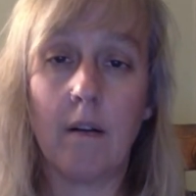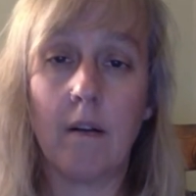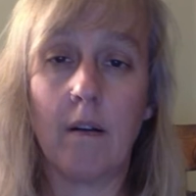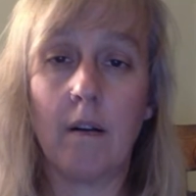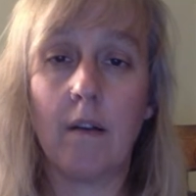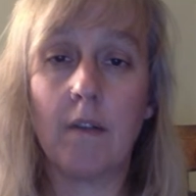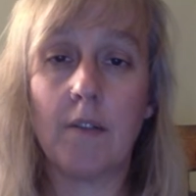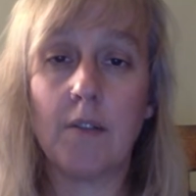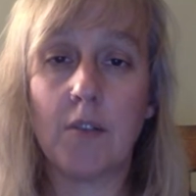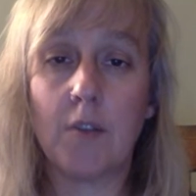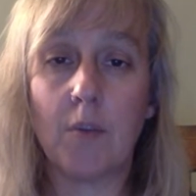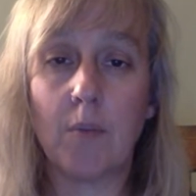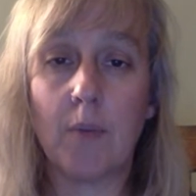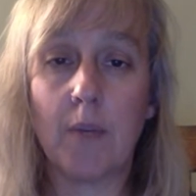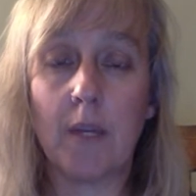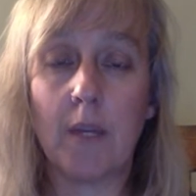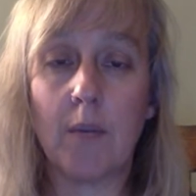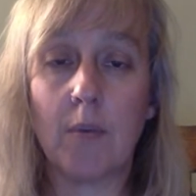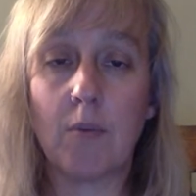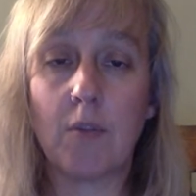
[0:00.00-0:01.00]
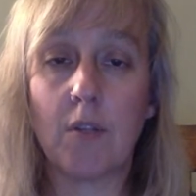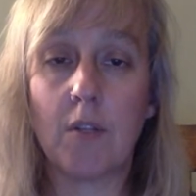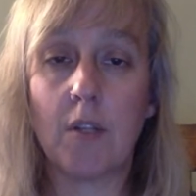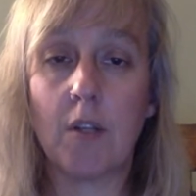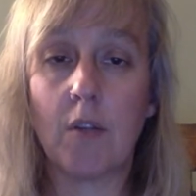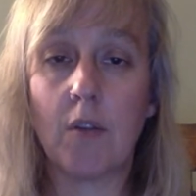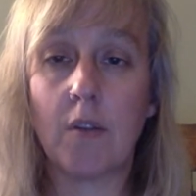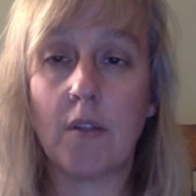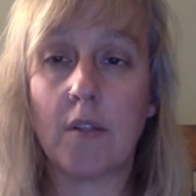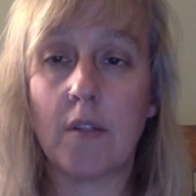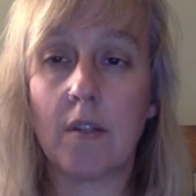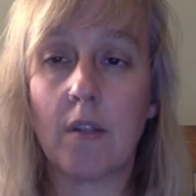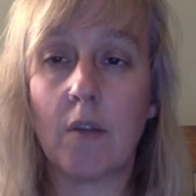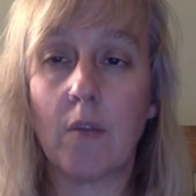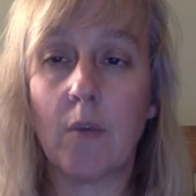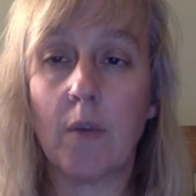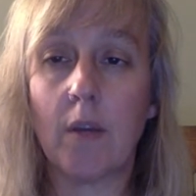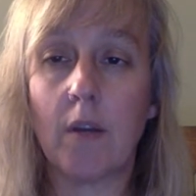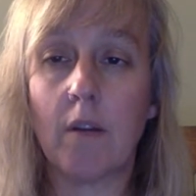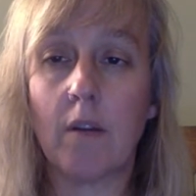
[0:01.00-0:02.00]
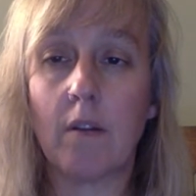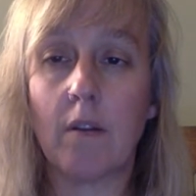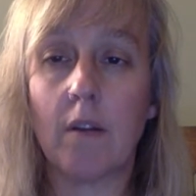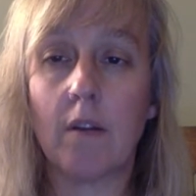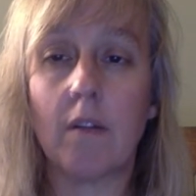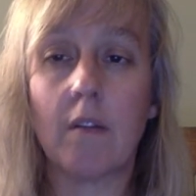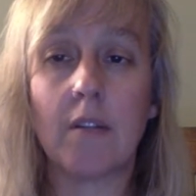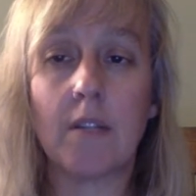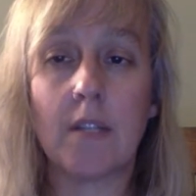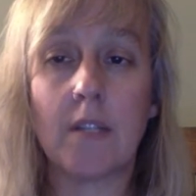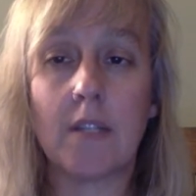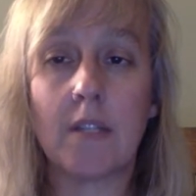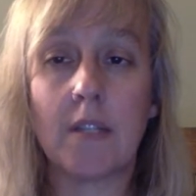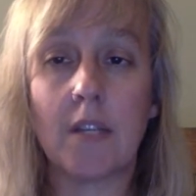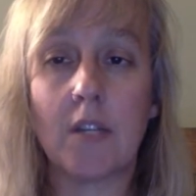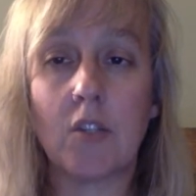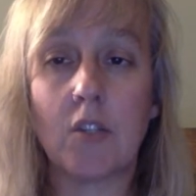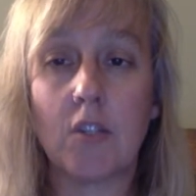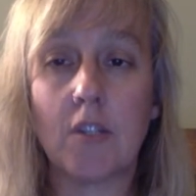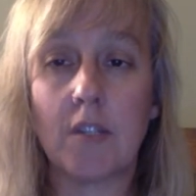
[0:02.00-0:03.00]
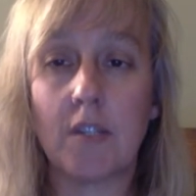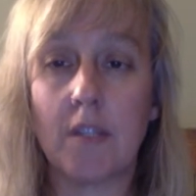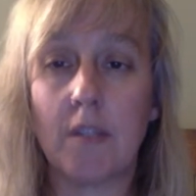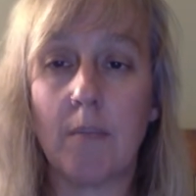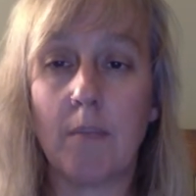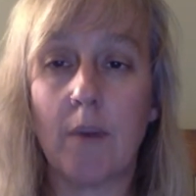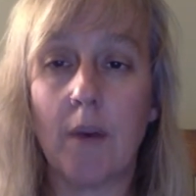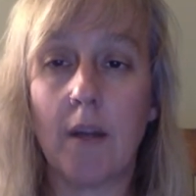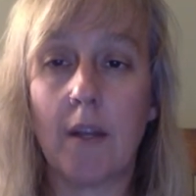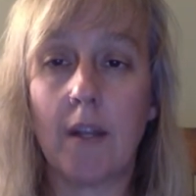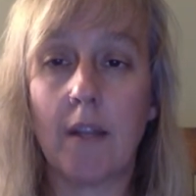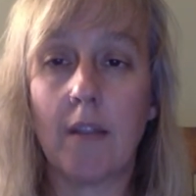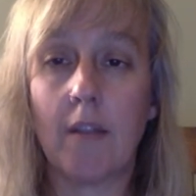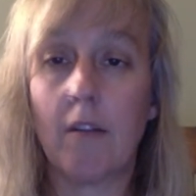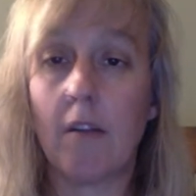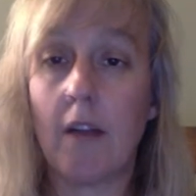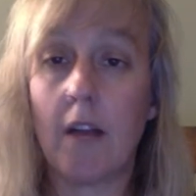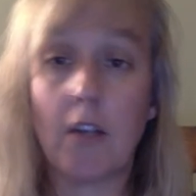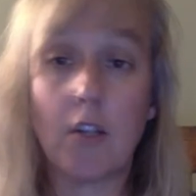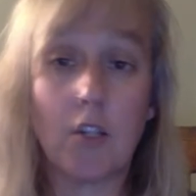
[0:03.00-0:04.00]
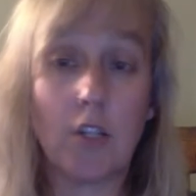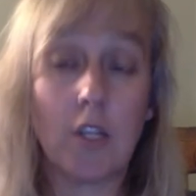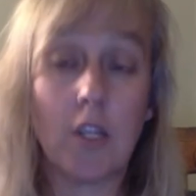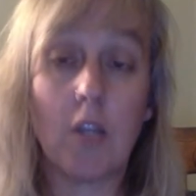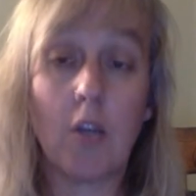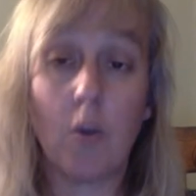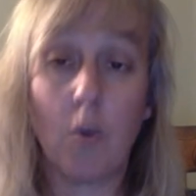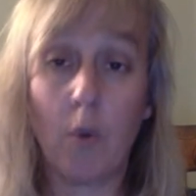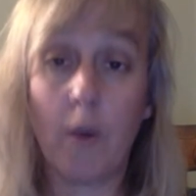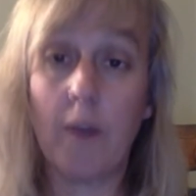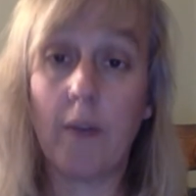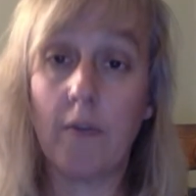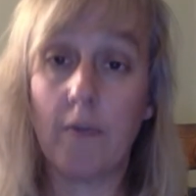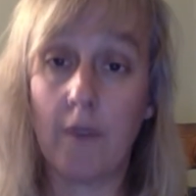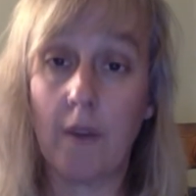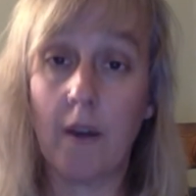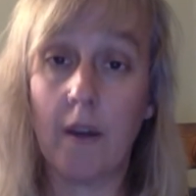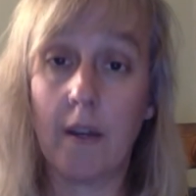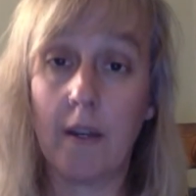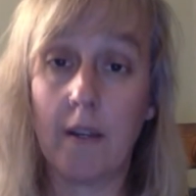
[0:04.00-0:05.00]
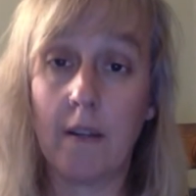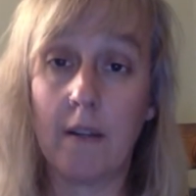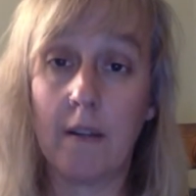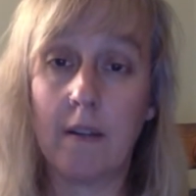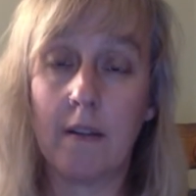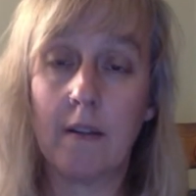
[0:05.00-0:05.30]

also being able to notice that we are, there are sensations in the body that are actually quite fine.